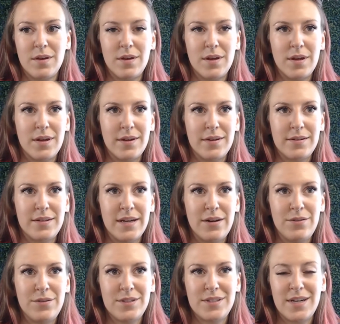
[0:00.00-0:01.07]
And down
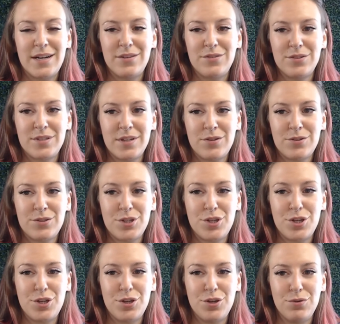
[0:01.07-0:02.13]
on the side, it looks like there's a
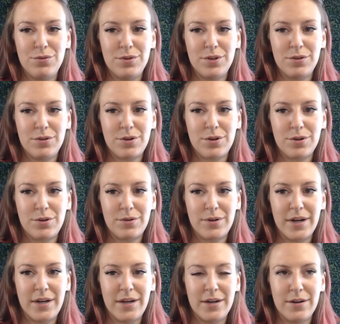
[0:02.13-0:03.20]
cute little curl
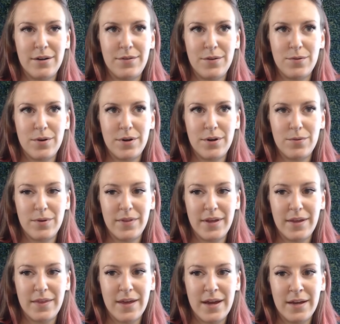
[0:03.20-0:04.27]
right here if you want to do one
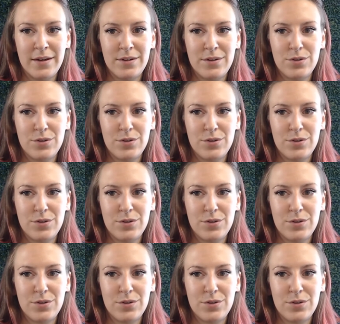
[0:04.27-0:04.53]
like that.